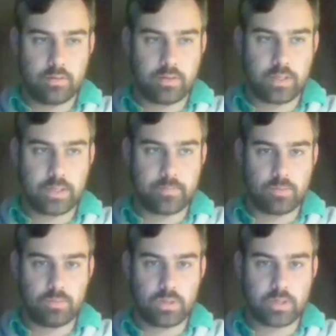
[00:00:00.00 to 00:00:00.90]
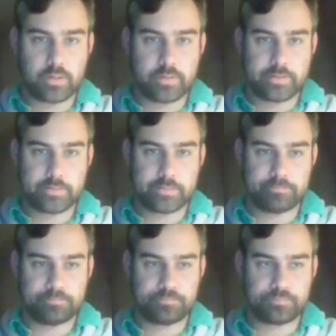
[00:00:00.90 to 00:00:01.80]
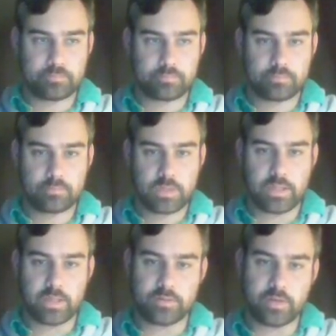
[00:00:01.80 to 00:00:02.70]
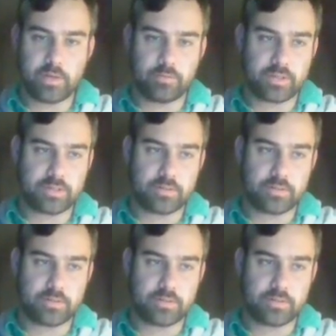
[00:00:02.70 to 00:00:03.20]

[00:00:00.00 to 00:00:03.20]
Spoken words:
Yeah, no blockers. The alternative was also